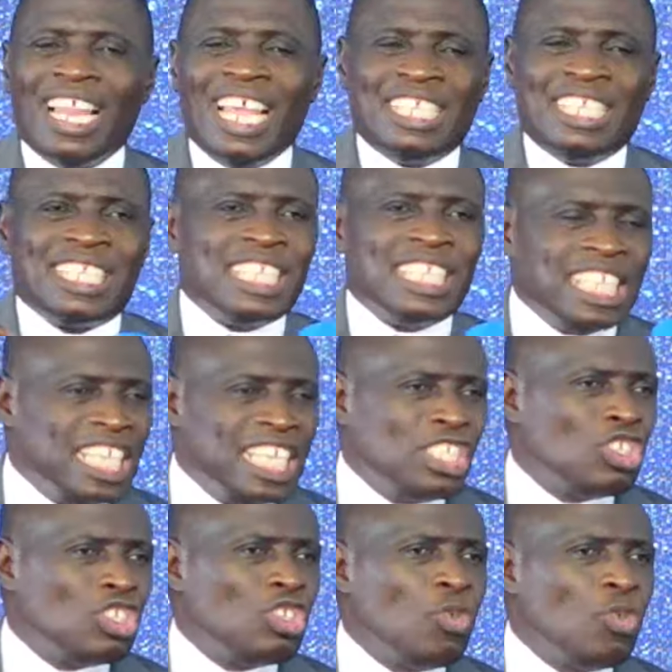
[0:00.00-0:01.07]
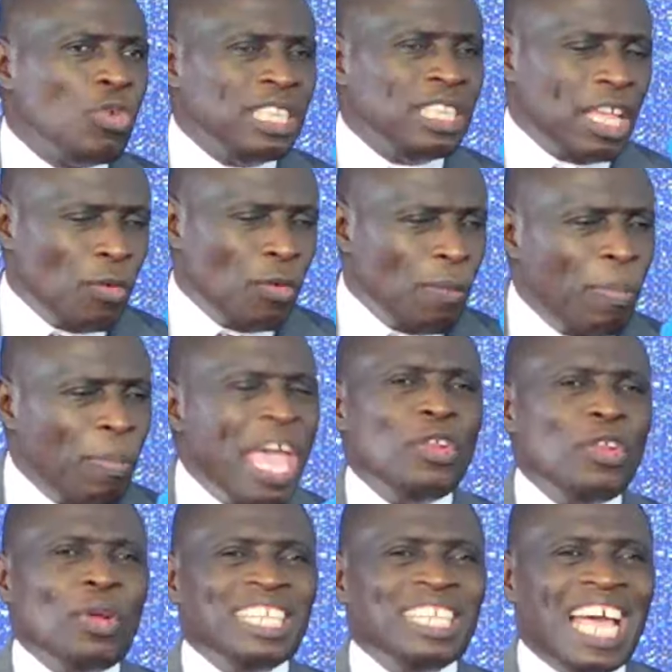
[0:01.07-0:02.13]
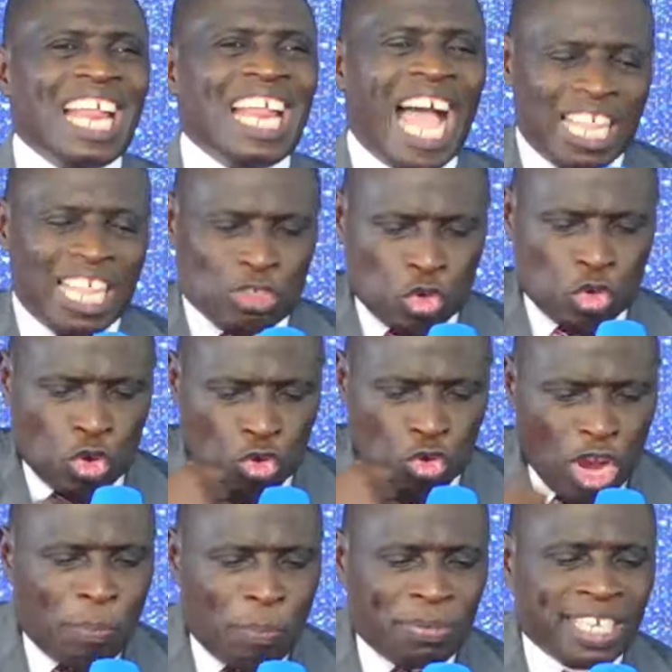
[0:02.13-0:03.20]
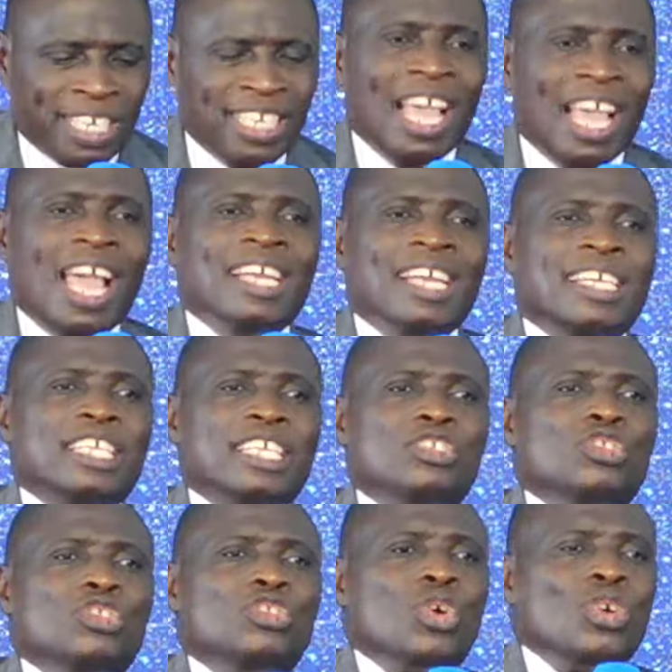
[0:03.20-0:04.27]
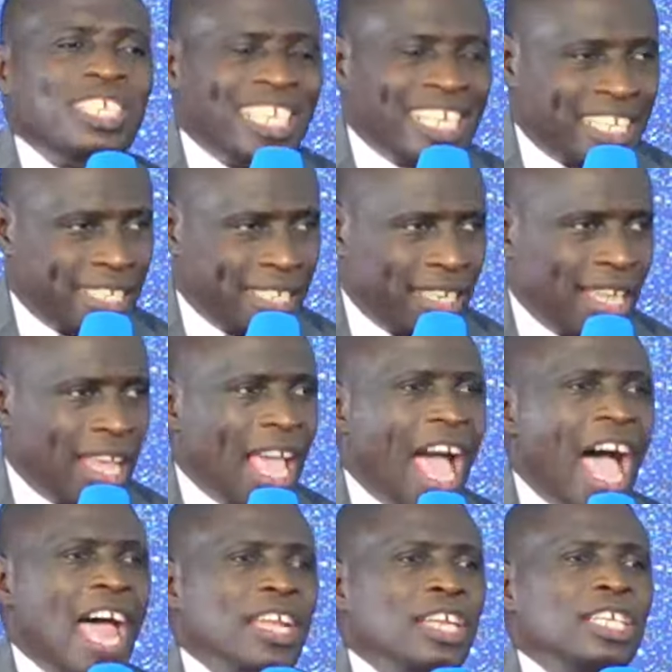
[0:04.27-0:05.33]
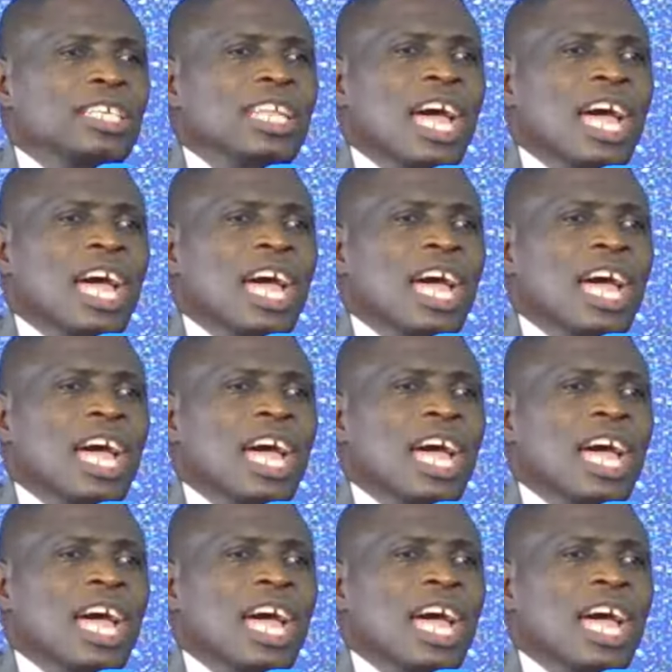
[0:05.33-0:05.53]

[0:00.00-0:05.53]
it's this the rebellion that has corrupted distorted and,